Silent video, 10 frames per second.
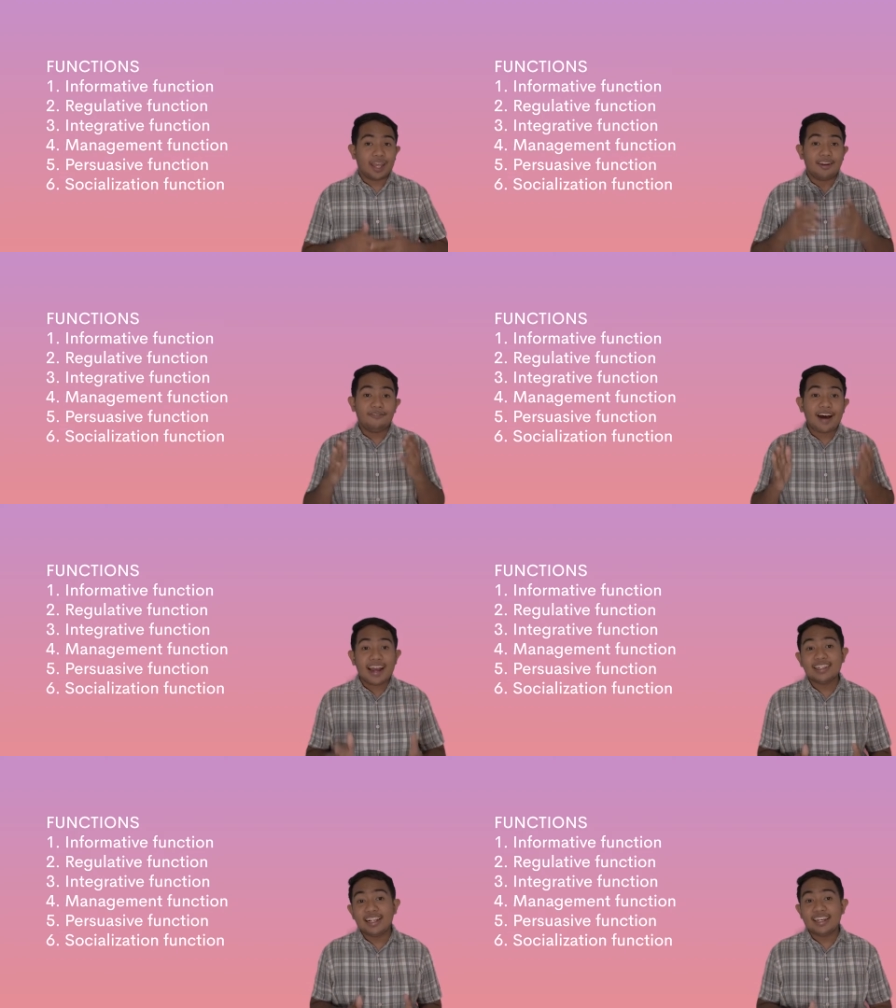And
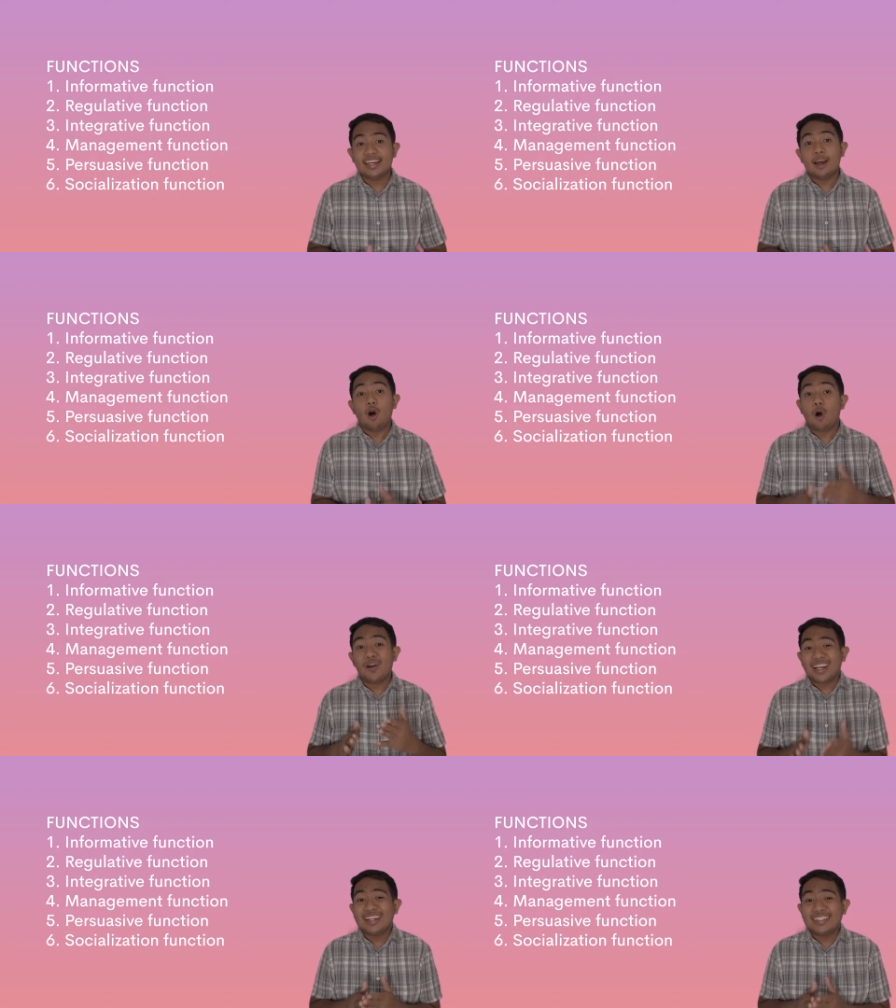finally,
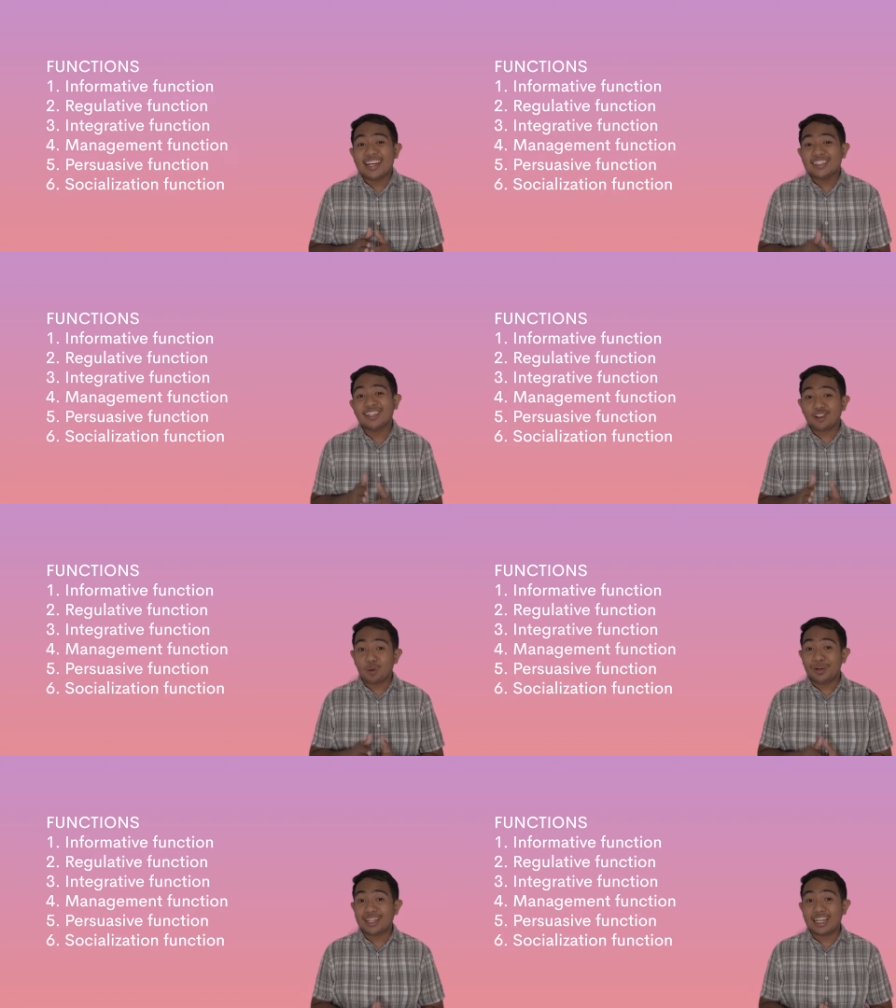organizational
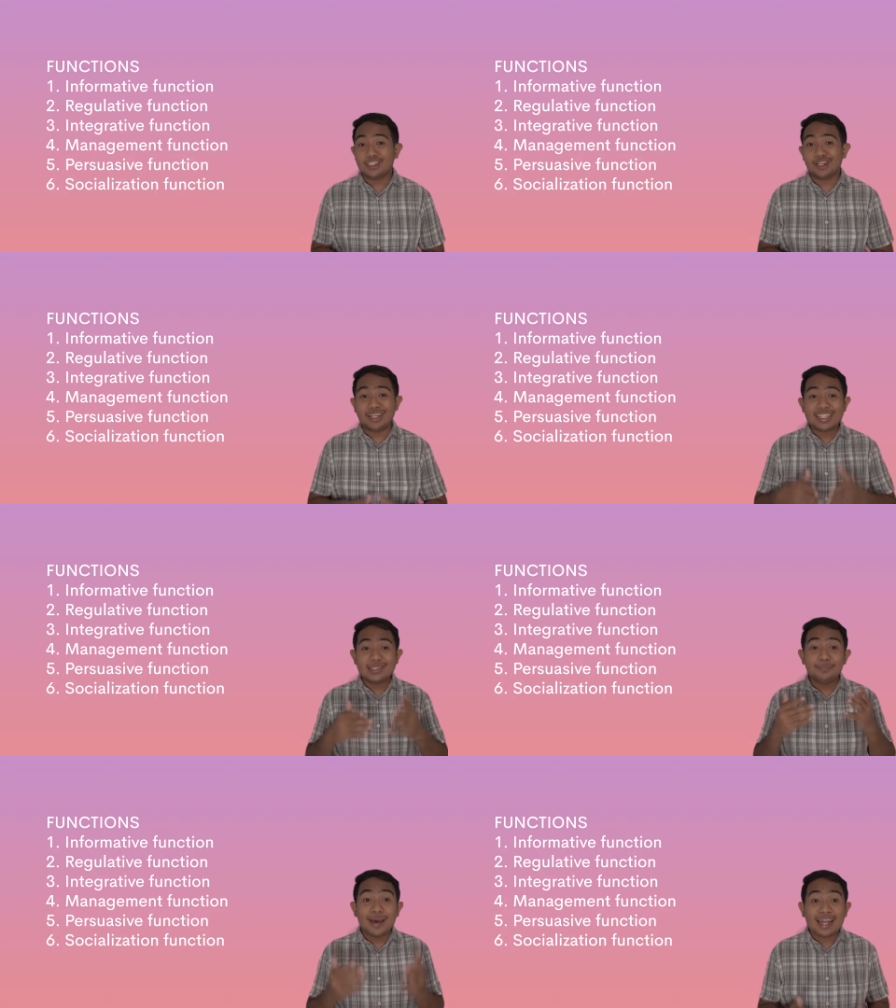communication
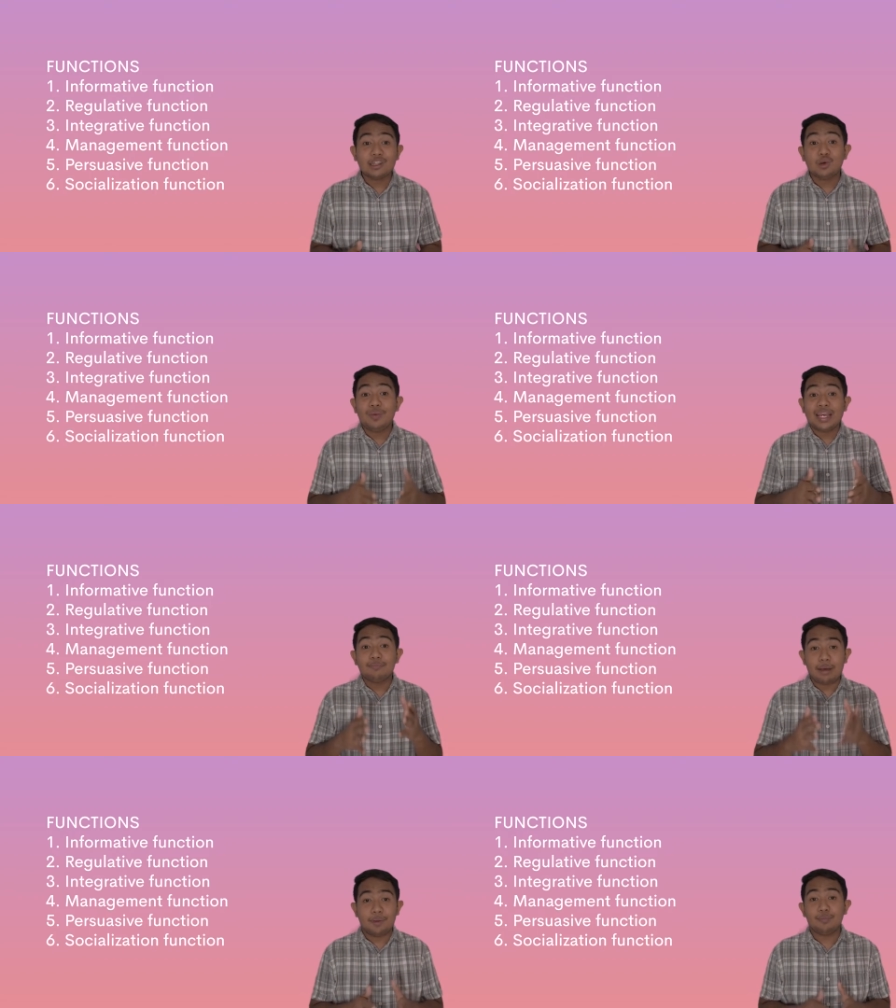is meant to
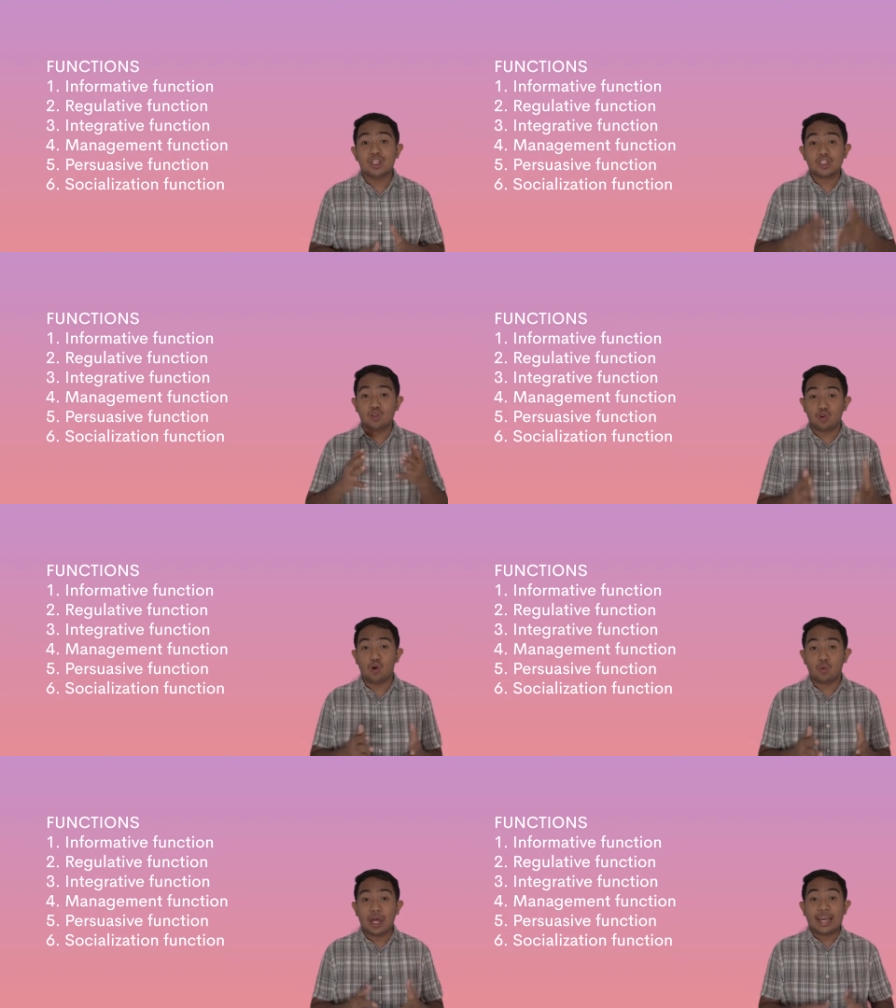make members
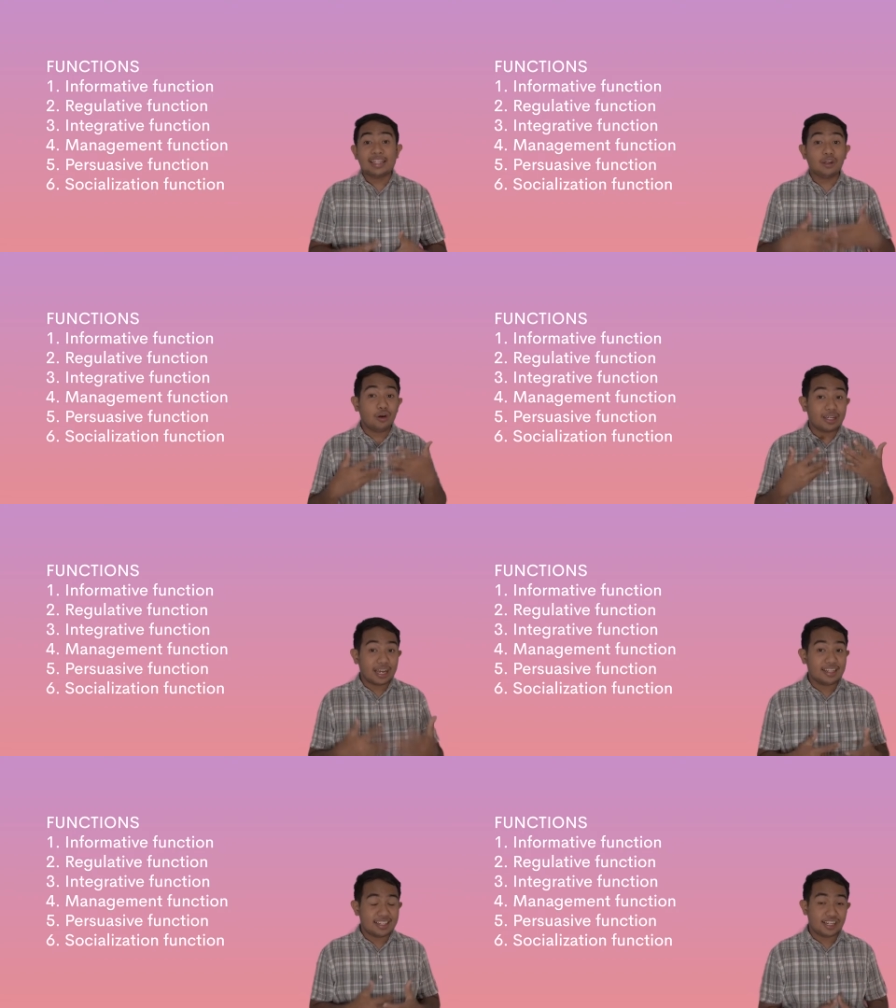grow in the
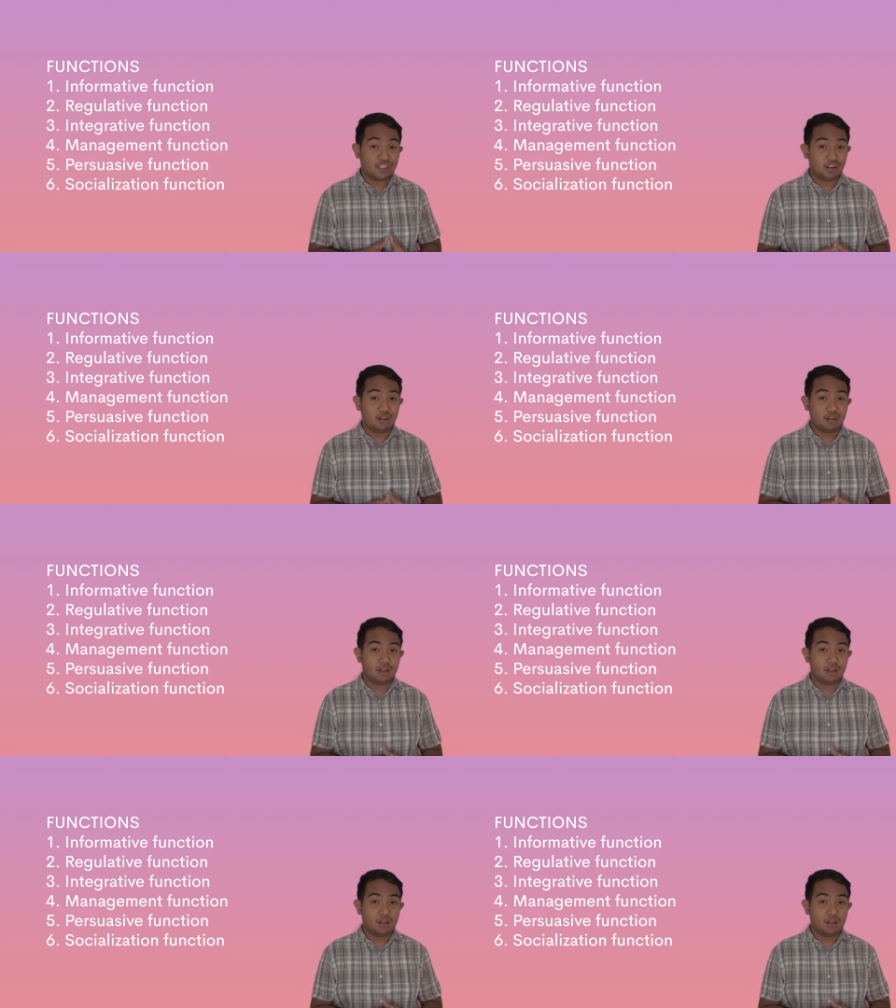organization.